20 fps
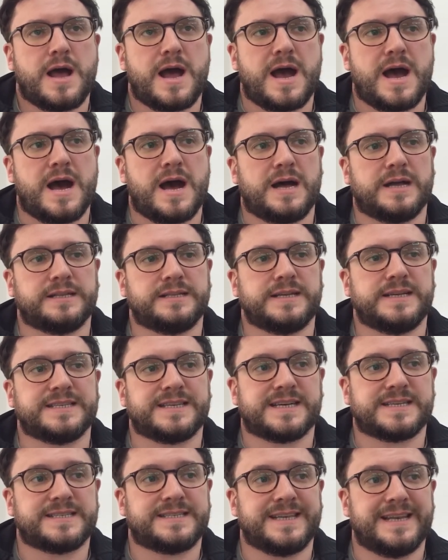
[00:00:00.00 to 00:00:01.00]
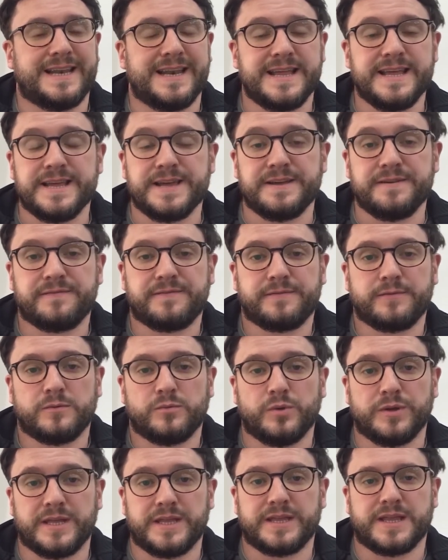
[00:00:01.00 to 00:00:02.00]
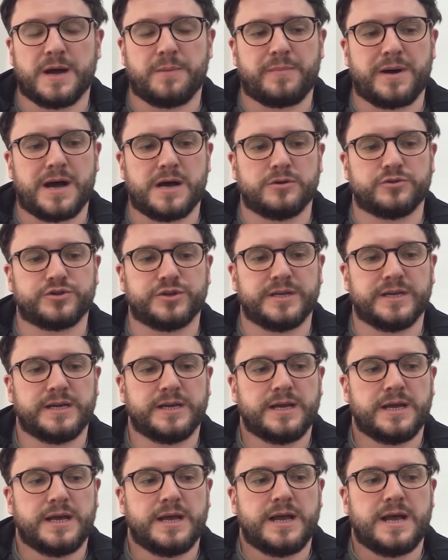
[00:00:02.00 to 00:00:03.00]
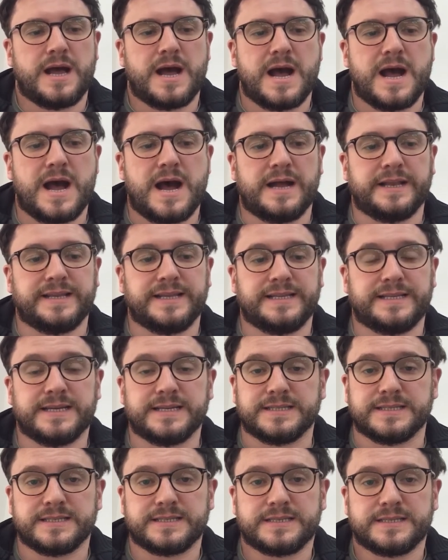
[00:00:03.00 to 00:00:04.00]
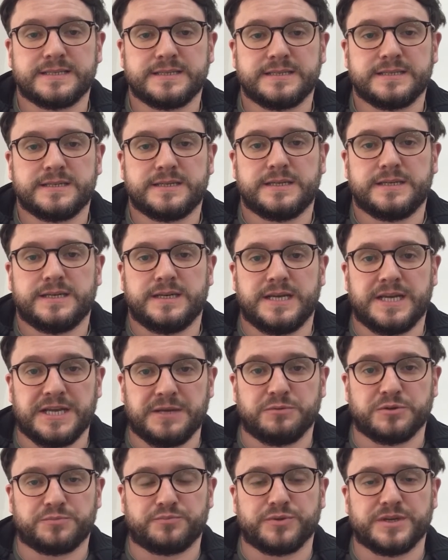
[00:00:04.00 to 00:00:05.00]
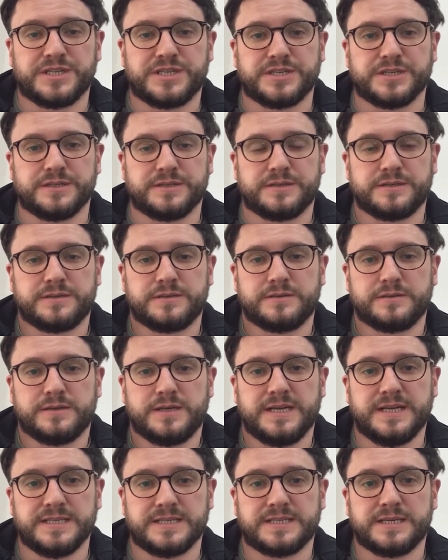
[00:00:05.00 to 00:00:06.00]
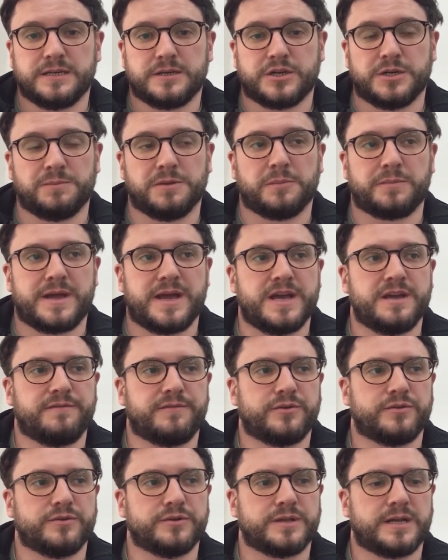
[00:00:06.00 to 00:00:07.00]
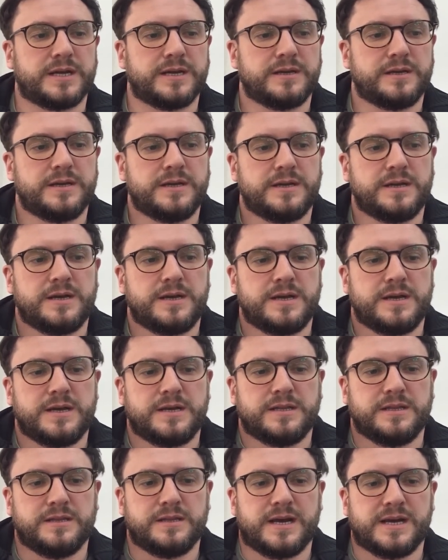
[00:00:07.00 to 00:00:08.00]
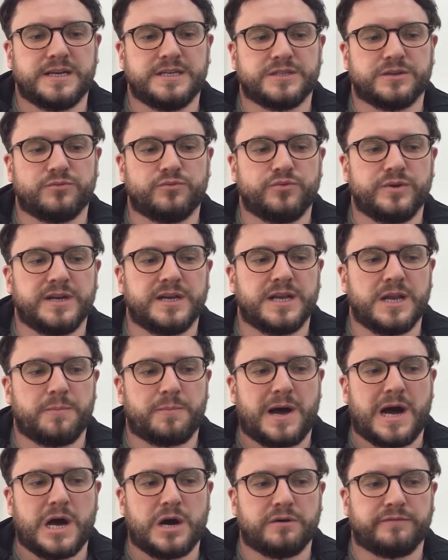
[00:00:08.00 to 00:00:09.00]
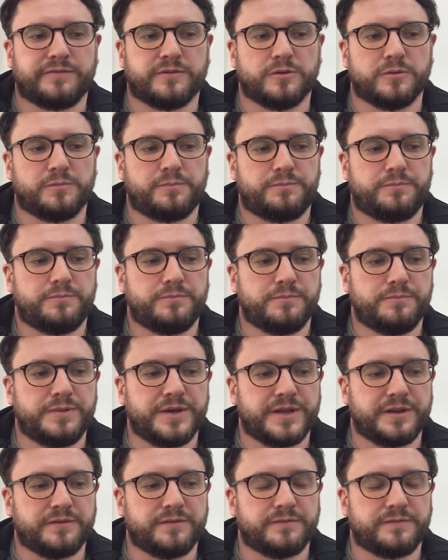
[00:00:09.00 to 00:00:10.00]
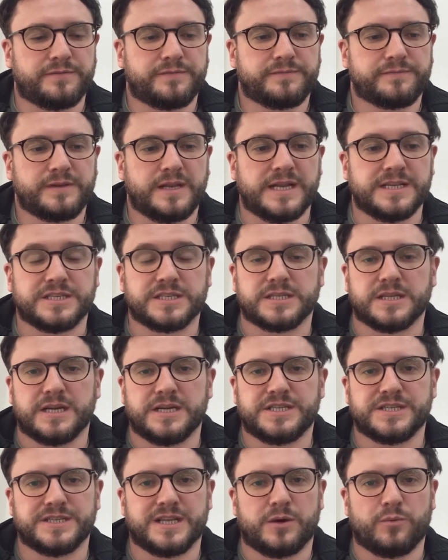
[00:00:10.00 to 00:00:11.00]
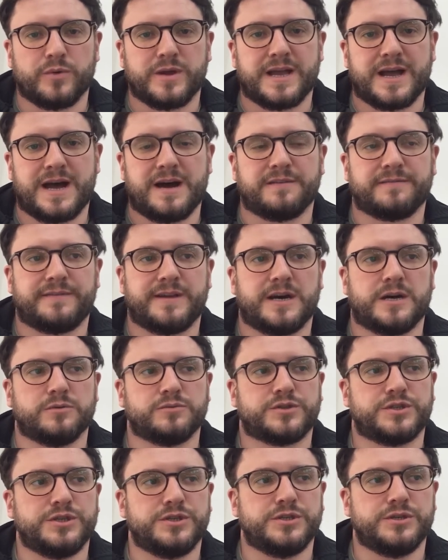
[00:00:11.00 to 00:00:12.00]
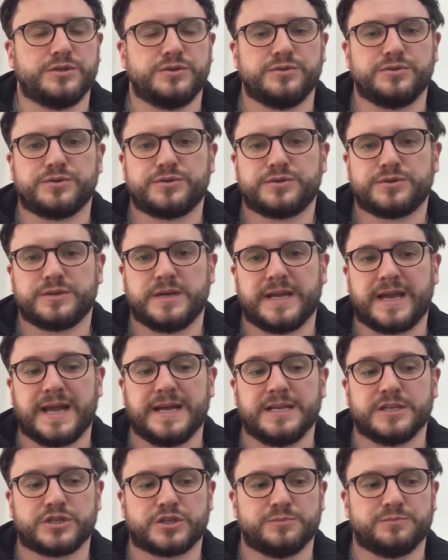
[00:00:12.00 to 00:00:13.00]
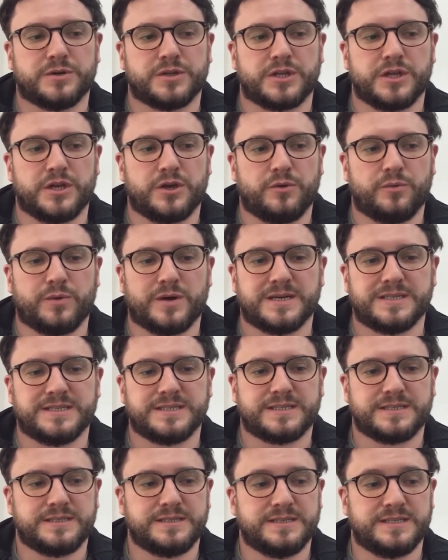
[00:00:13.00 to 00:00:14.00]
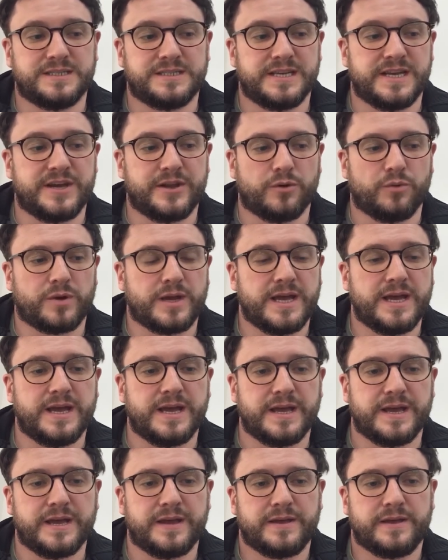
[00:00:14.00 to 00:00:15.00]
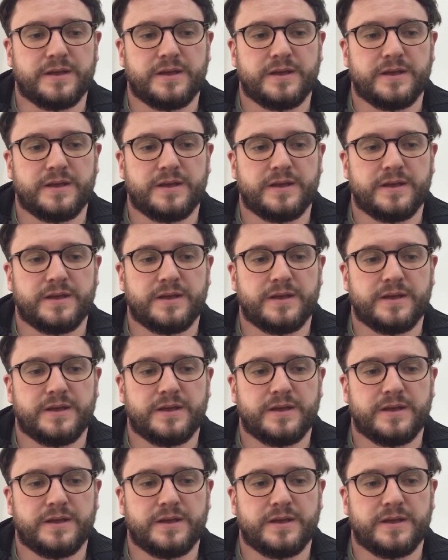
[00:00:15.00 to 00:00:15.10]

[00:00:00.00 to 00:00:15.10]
and is asked to leave within that boundary, and he didn't, he was breaching his criminal behaviour order. That is a really powerful bit of legislation that we have now to use against somebody who has zero care